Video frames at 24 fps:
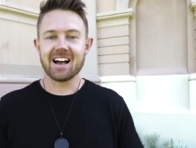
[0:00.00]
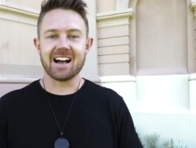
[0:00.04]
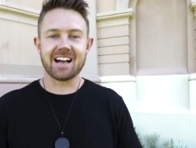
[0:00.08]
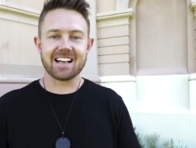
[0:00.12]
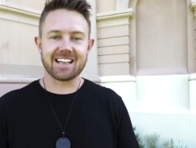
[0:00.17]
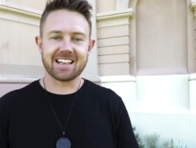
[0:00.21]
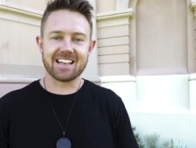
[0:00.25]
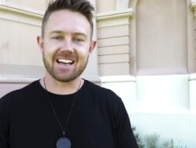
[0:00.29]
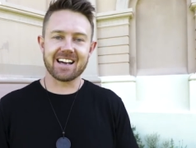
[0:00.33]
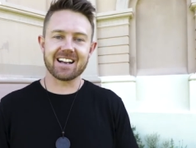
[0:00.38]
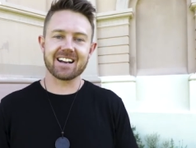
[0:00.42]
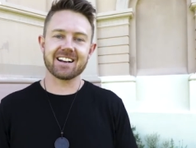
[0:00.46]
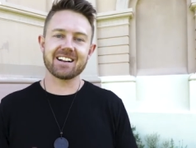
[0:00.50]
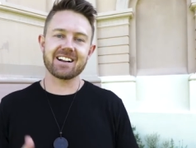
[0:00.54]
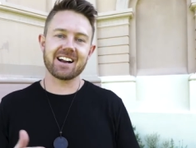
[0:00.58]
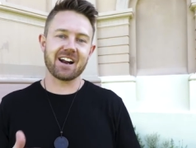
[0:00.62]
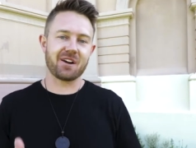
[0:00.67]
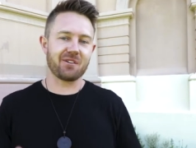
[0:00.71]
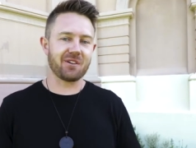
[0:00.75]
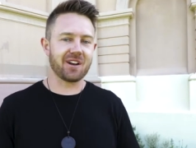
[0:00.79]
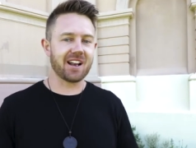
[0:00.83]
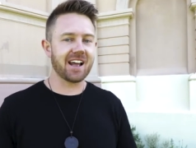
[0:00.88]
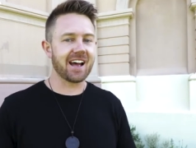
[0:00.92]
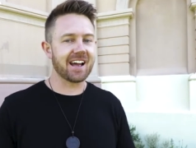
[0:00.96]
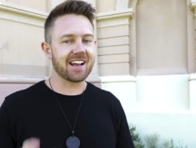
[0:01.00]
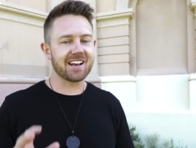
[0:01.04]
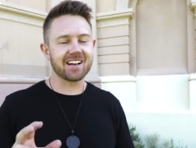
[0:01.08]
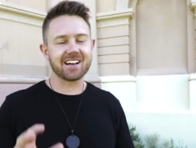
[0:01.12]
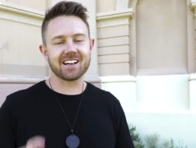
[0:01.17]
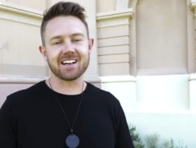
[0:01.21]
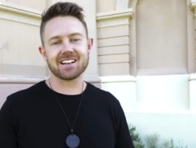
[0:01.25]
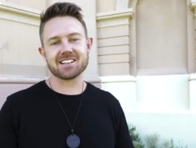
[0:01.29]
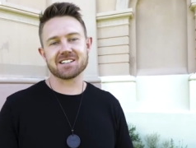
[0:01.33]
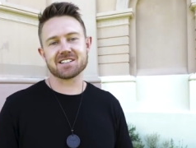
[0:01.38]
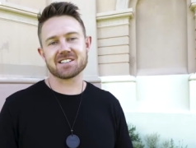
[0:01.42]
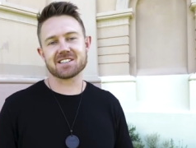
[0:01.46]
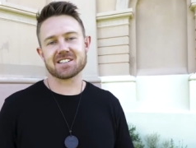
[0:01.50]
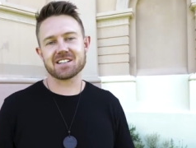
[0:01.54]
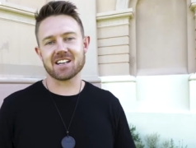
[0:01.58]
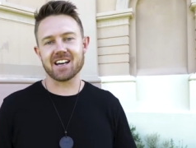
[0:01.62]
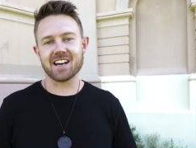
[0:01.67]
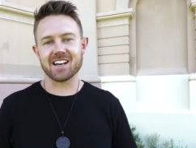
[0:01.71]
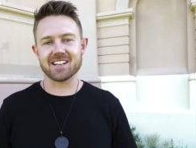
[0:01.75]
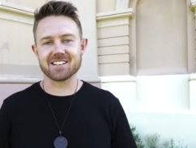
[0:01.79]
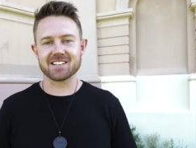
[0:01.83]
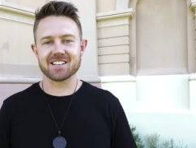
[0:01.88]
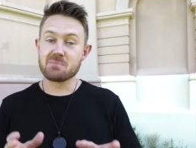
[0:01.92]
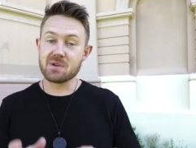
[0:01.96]
i get it i relate i
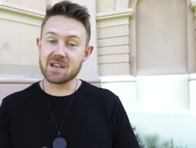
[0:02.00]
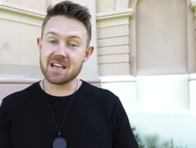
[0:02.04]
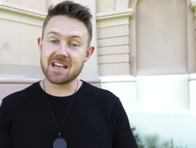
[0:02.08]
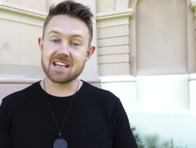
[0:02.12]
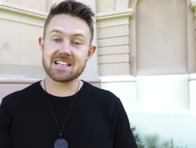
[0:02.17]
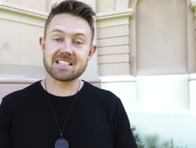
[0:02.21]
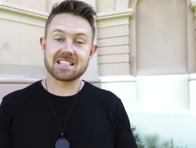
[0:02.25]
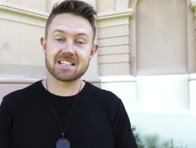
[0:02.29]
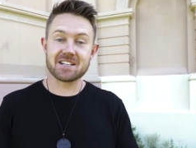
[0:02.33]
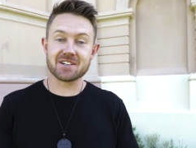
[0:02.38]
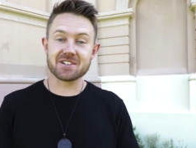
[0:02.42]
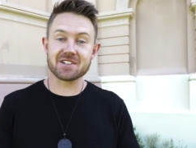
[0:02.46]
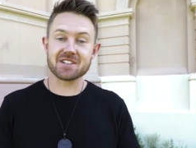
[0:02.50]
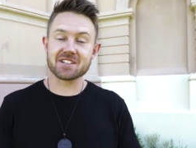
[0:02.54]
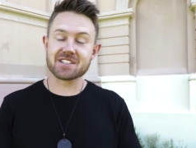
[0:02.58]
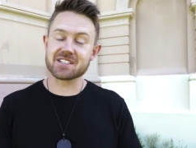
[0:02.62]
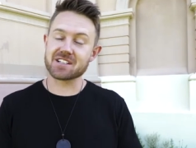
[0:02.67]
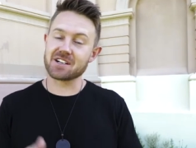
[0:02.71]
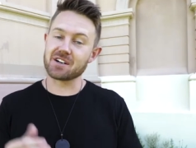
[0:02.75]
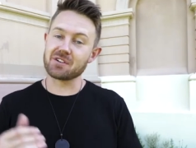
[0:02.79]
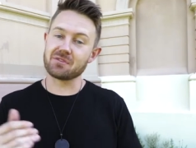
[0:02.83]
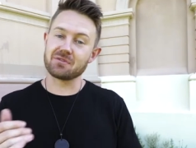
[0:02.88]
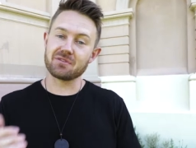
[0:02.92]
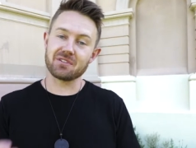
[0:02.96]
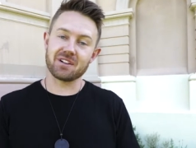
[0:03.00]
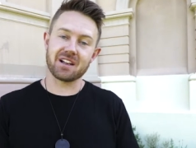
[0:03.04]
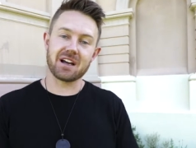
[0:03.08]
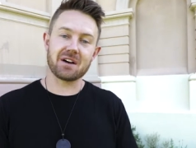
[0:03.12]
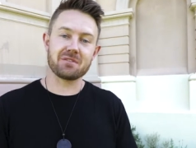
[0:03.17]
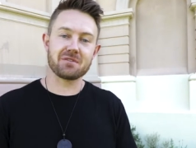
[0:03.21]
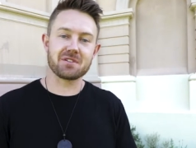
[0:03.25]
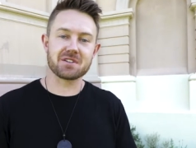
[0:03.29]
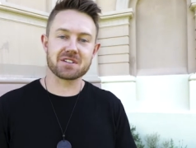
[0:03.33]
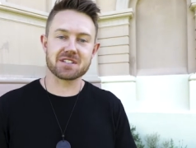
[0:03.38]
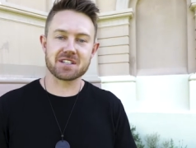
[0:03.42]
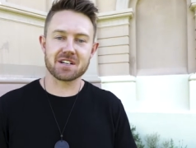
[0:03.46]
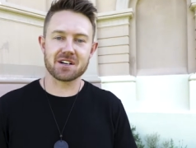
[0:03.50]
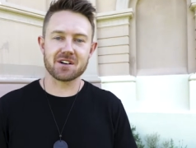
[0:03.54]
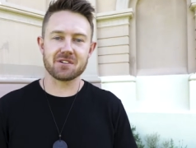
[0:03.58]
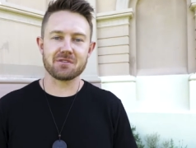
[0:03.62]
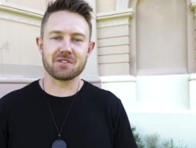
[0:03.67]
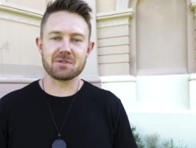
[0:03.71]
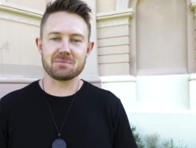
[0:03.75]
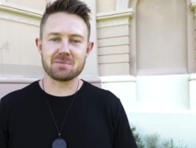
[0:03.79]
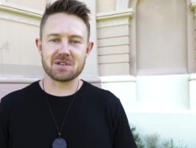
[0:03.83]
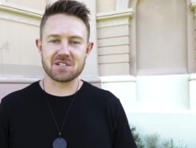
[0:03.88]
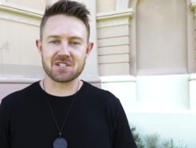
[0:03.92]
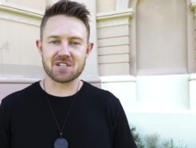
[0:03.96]
understand be easy on yourself love yourself
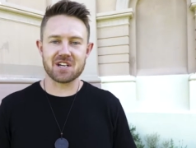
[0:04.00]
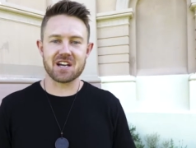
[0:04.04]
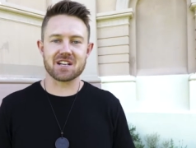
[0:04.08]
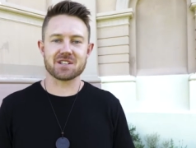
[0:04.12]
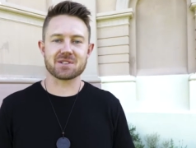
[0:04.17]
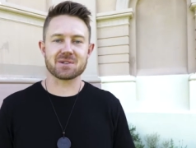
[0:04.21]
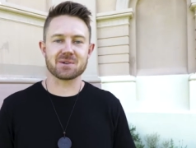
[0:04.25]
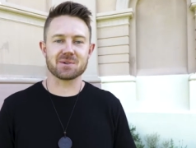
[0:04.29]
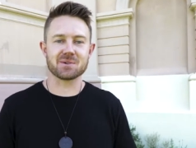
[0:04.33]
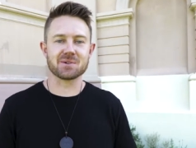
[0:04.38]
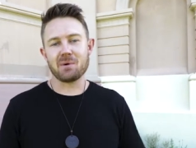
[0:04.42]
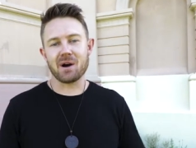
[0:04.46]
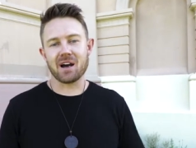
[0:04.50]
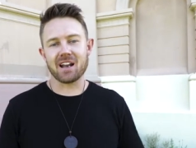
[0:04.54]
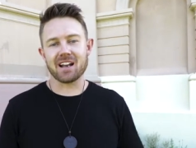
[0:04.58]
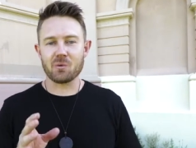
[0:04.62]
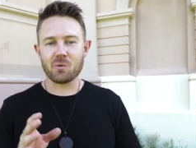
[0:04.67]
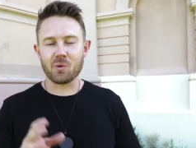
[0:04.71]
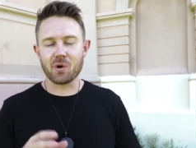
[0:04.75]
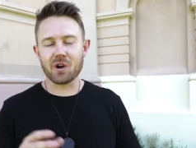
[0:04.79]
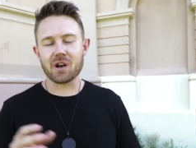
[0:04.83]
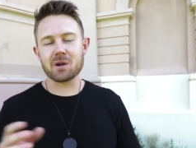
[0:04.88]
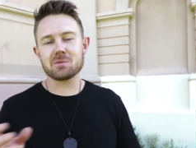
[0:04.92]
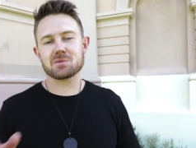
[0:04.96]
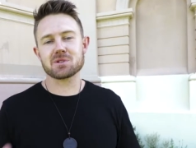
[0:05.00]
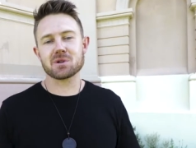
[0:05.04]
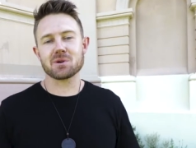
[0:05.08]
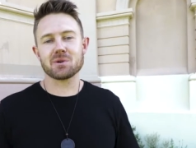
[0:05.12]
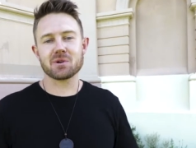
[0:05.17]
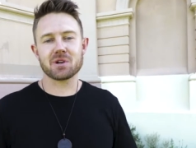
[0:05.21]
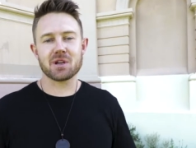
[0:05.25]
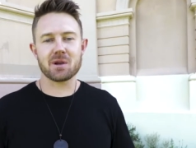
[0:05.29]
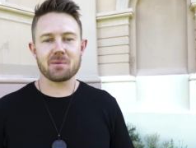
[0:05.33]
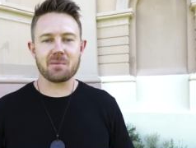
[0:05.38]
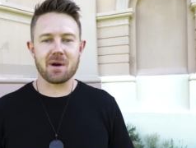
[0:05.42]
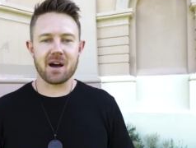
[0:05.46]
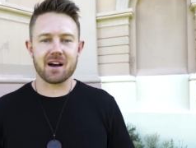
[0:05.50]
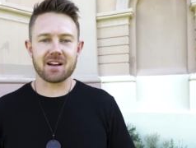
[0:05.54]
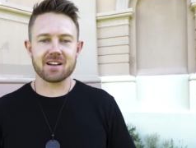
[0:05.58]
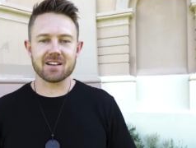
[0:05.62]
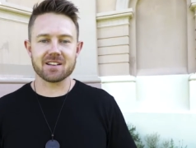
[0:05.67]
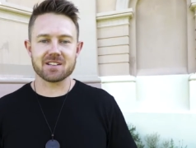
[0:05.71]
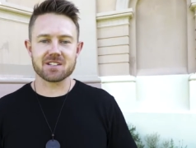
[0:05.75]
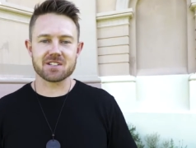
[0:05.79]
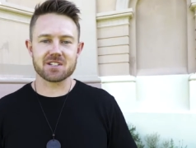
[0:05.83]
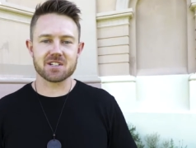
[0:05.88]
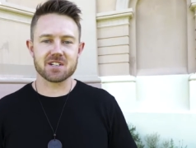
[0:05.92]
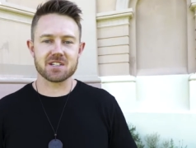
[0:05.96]
and be gentle but what i'm talking about
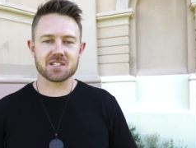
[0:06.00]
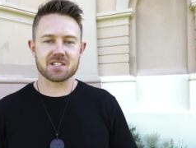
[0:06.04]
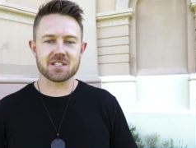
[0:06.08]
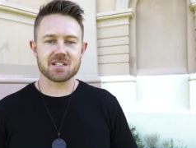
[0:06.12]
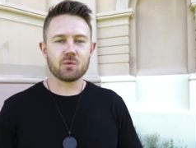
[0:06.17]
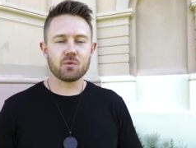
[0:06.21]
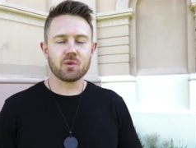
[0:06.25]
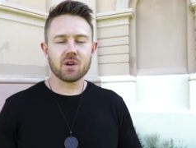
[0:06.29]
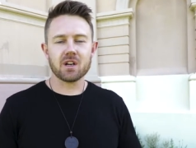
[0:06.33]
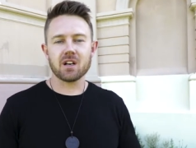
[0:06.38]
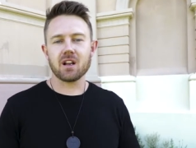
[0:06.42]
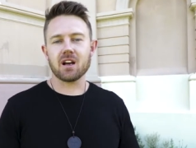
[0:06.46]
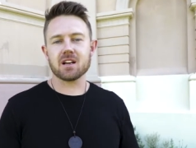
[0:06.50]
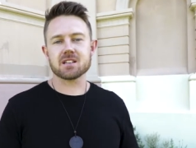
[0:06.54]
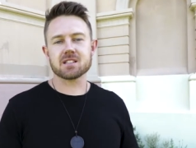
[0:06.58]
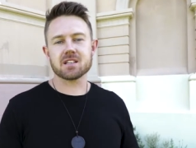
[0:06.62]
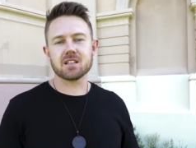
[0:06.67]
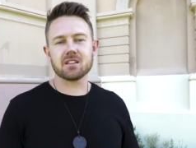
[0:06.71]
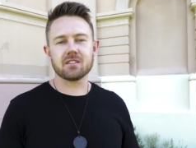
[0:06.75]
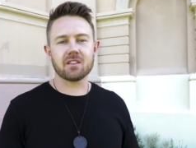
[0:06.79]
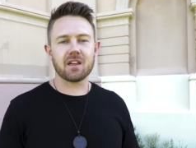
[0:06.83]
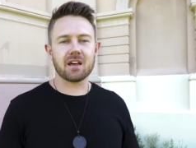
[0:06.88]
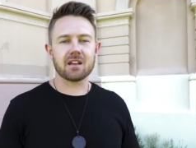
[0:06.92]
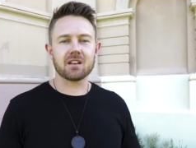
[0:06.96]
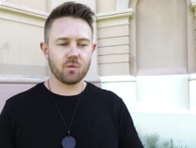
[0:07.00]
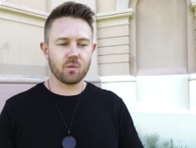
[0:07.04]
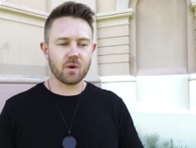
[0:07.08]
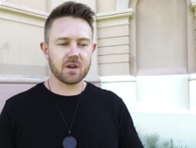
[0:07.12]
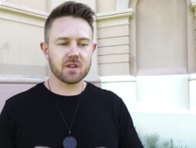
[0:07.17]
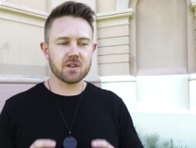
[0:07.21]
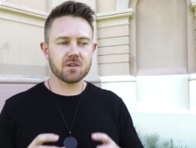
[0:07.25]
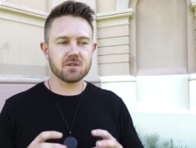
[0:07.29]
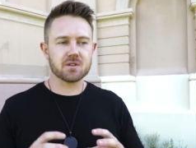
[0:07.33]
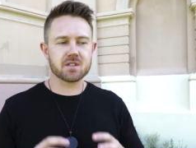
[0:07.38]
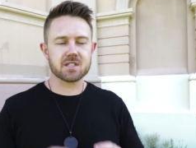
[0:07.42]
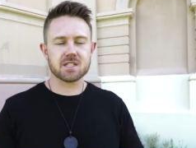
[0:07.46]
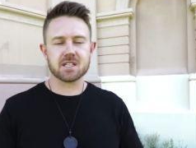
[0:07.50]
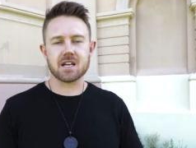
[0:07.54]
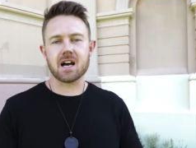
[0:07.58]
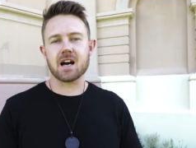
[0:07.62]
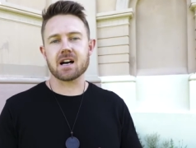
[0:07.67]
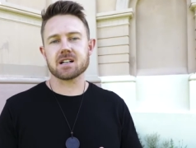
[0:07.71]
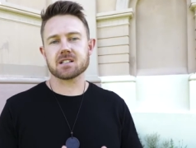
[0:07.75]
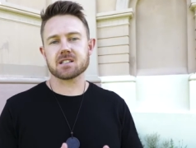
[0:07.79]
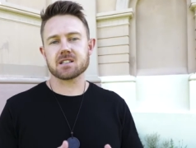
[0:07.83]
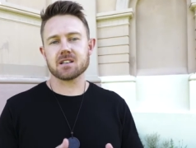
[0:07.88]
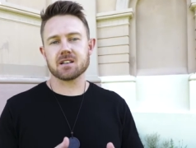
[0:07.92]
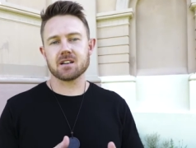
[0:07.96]
is just realizing that when you
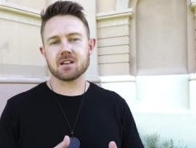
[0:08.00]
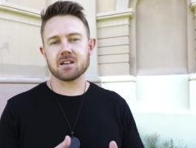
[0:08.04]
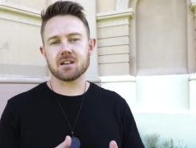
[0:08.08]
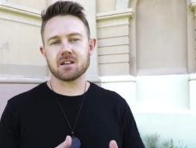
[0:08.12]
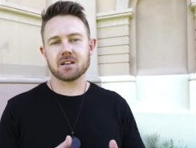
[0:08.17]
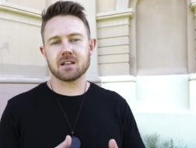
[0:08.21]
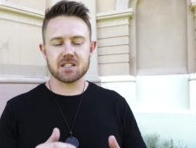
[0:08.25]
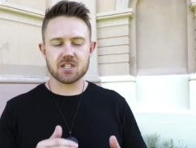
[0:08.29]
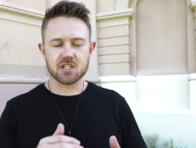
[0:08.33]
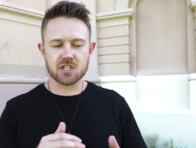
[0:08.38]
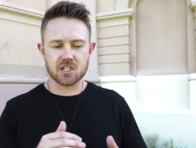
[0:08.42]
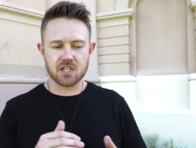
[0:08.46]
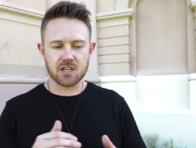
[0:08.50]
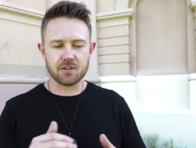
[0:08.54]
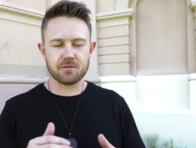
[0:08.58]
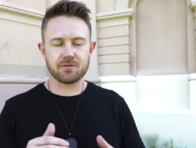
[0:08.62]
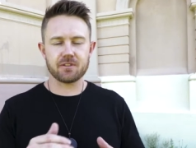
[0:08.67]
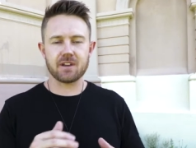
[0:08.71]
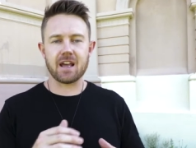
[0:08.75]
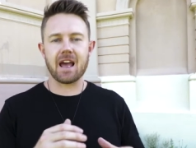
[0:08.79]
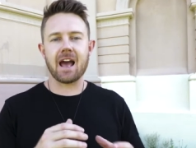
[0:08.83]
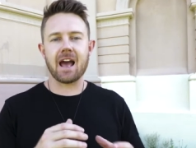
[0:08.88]
start to shift